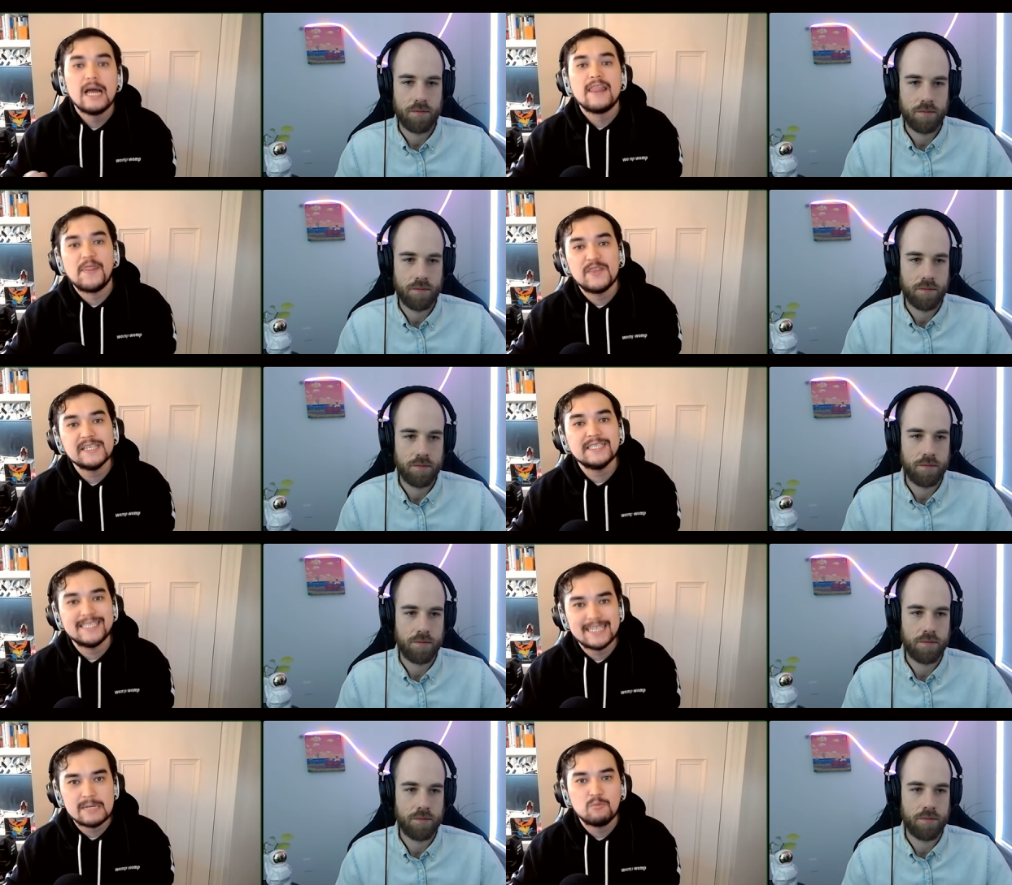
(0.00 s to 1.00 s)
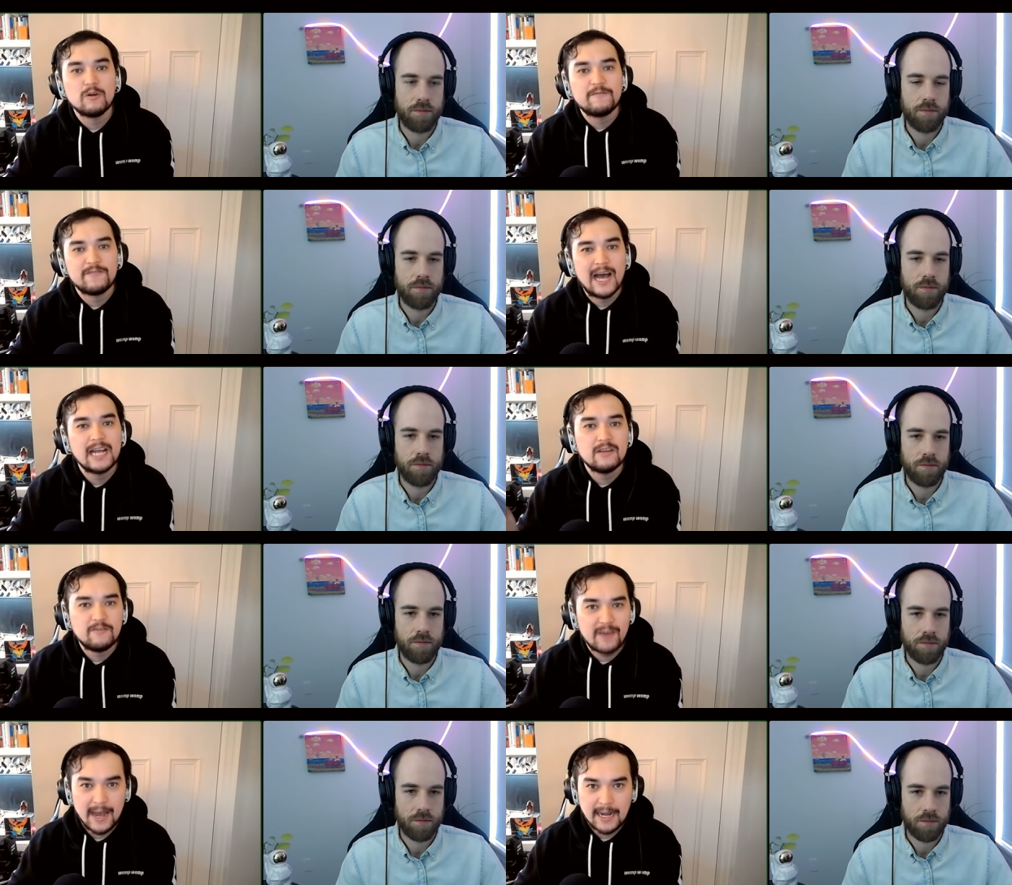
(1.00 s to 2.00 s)
Speaker 1: that this team would find a
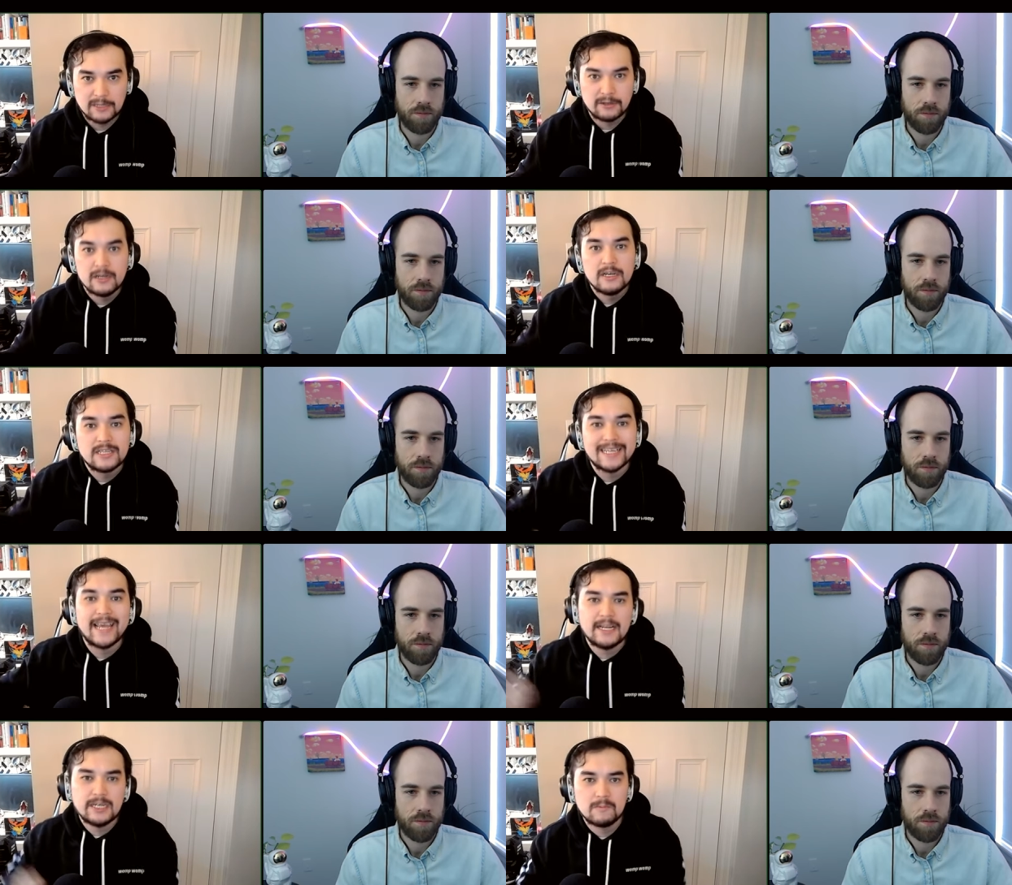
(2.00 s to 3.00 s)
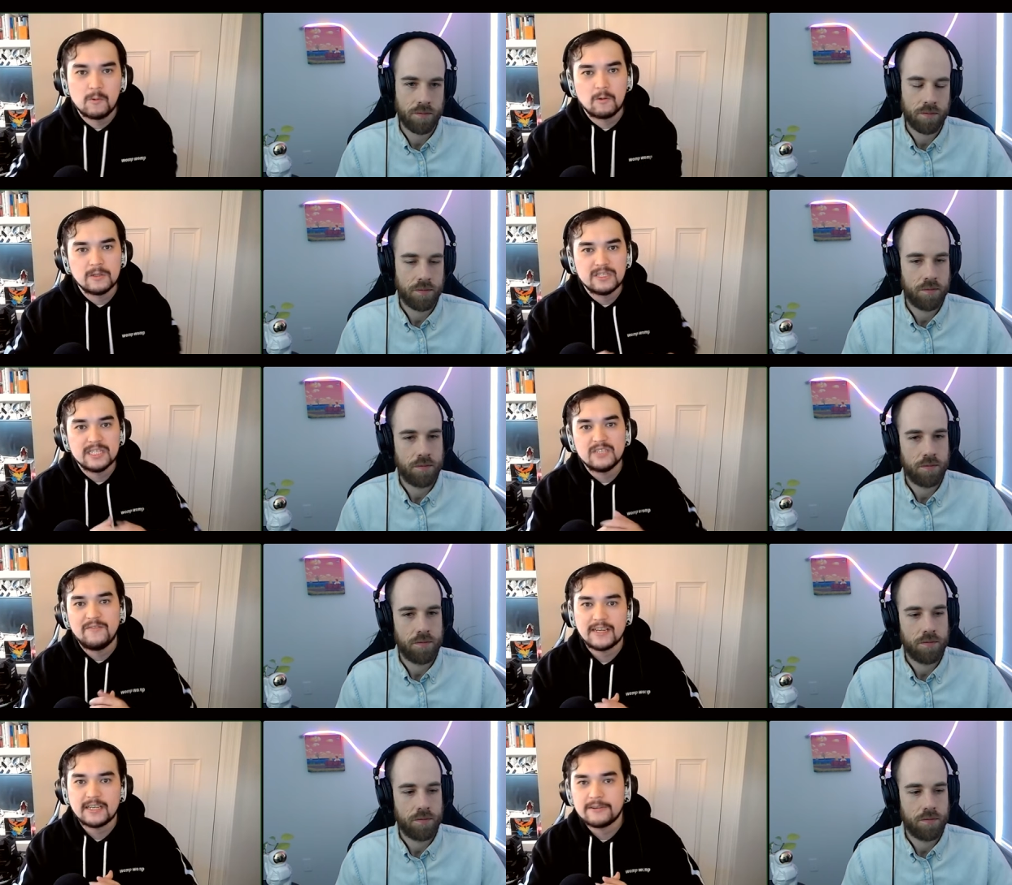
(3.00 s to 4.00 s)
factor to get towards this
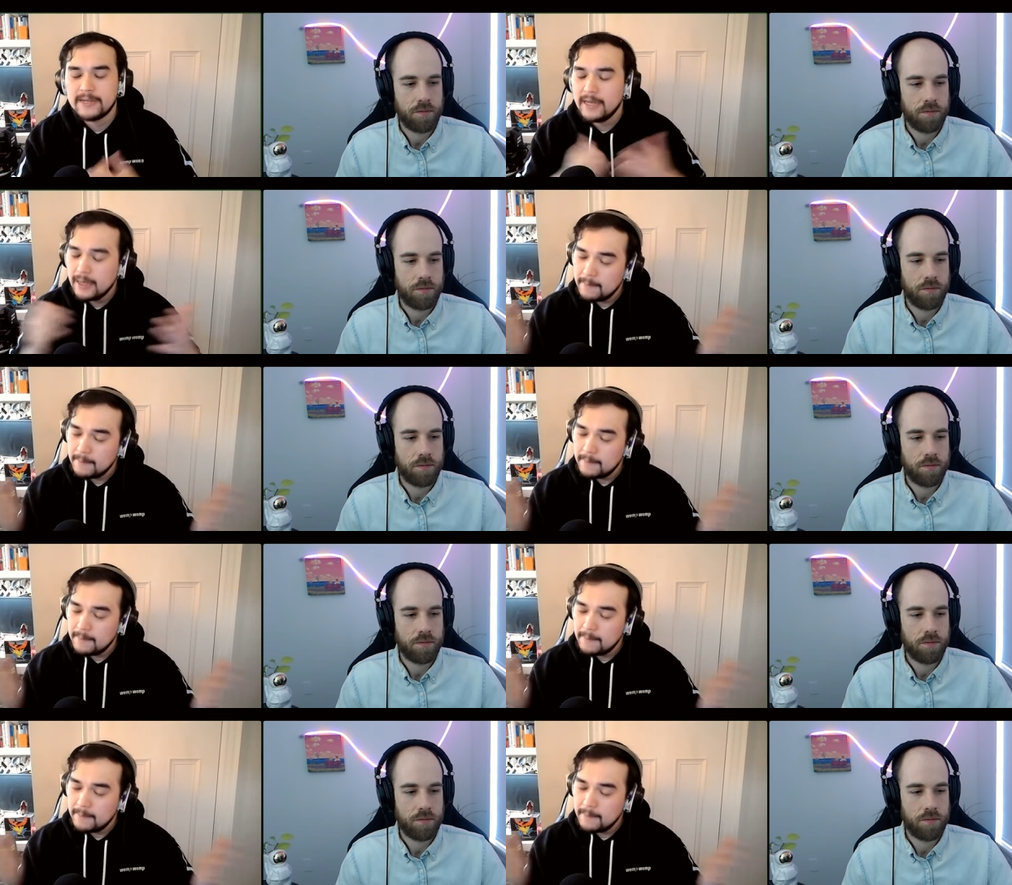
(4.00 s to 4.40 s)
victory.